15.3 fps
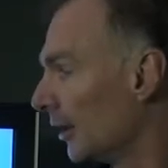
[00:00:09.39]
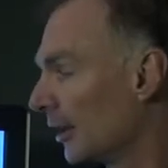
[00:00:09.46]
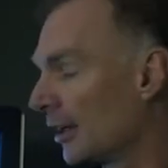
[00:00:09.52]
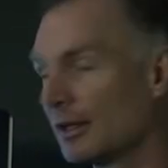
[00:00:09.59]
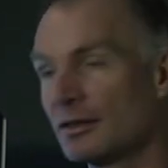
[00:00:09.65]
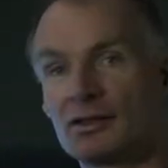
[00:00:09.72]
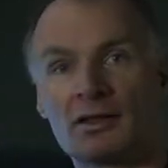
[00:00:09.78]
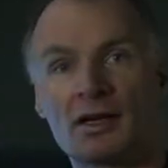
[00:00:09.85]

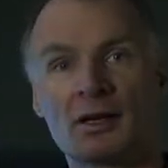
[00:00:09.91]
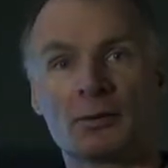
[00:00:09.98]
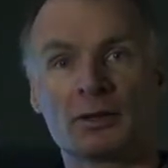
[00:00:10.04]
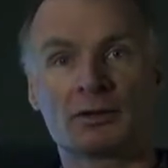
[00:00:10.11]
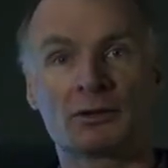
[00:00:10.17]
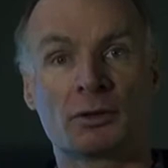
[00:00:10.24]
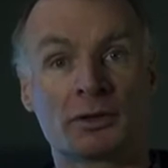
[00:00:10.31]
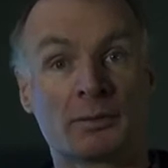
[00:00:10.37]
and today I
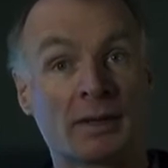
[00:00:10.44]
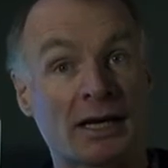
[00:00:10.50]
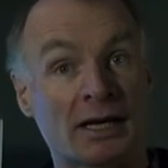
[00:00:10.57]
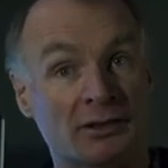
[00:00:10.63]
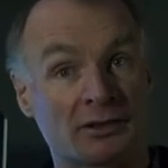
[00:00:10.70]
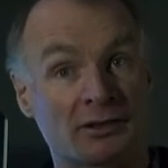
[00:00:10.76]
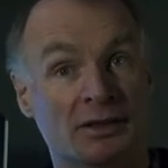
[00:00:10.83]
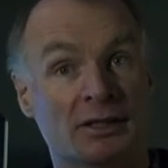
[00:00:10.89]
want to talk
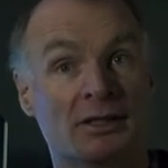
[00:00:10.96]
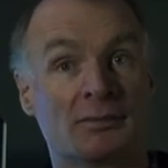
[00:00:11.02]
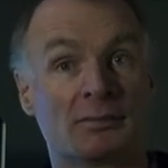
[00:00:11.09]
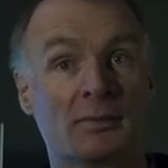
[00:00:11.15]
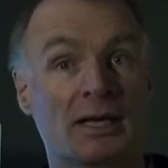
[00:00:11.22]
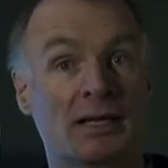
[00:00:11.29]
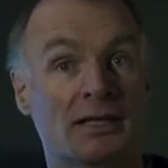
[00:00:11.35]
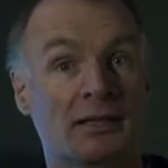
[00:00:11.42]
about
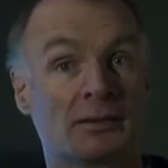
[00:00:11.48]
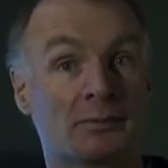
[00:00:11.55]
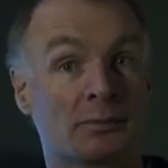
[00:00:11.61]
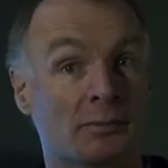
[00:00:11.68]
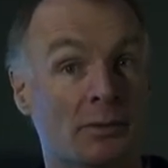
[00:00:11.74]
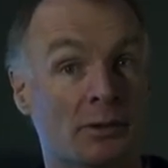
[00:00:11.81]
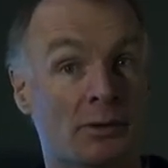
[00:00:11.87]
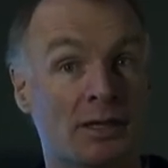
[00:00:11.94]

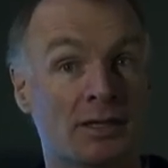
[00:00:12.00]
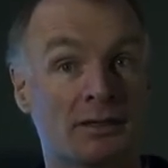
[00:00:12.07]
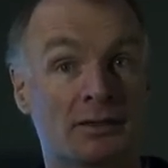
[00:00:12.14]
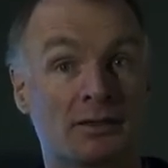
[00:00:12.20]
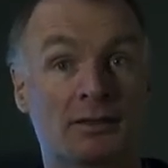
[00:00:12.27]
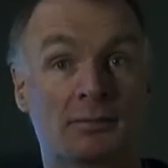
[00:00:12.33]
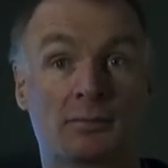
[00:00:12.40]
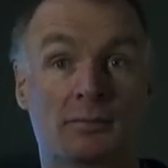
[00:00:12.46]
making
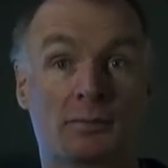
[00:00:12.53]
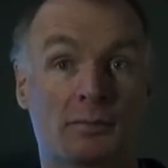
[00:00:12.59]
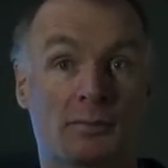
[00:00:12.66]
marine